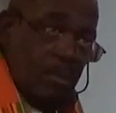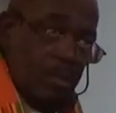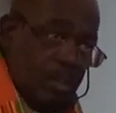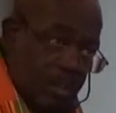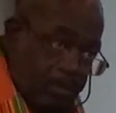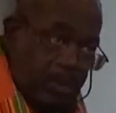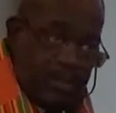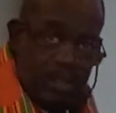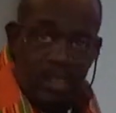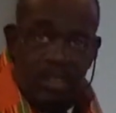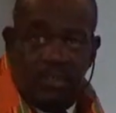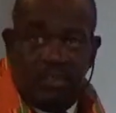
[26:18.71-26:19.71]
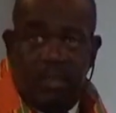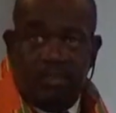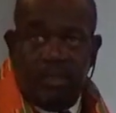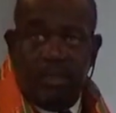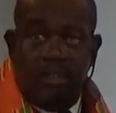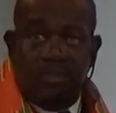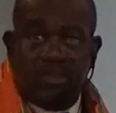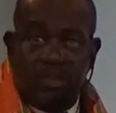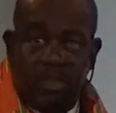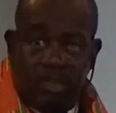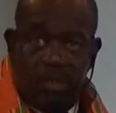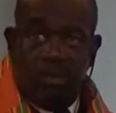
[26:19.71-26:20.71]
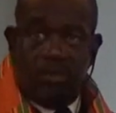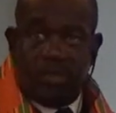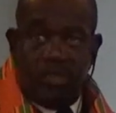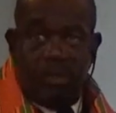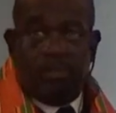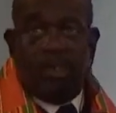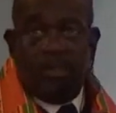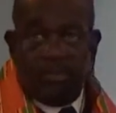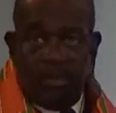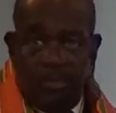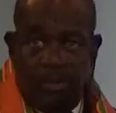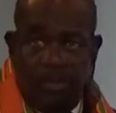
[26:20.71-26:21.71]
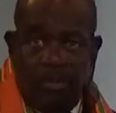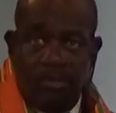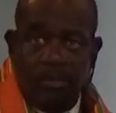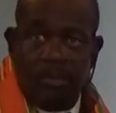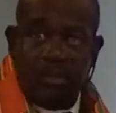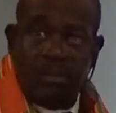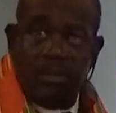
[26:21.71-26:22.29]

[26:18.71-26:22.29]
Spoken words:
And let me tell you something else in closing about the world.